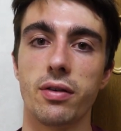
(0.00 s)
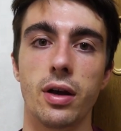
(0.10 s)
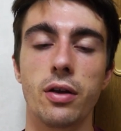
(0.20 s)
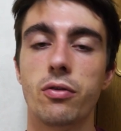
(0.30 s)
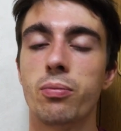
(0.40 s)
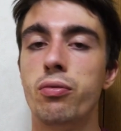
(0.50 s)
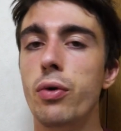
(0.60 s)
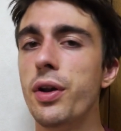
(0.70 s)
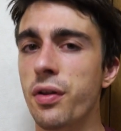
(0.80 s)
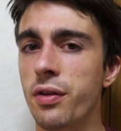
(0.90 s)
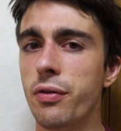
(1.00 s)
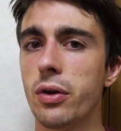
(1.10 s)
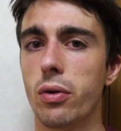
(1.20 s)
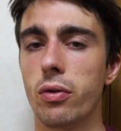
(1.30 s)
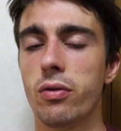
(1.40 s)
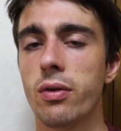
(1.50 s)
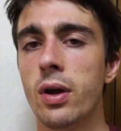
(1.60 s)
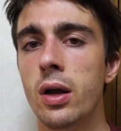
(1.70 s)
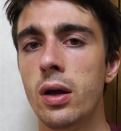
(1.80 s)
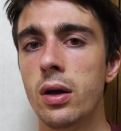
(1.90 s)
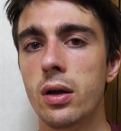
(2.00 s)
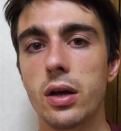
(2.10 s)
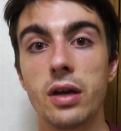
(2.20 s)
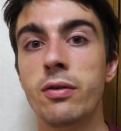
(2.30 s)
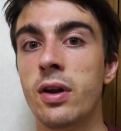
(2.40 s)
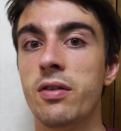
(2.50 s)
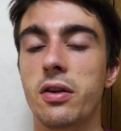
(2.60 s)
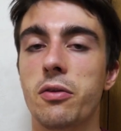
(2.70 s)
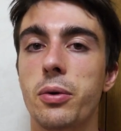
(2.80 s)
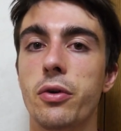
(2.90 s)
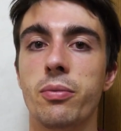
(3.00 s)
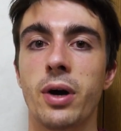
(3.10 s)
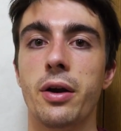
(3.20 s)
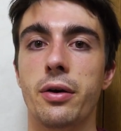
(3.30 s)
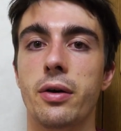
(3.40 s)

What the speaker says: and it's pretty difficult even as an experienced buyer.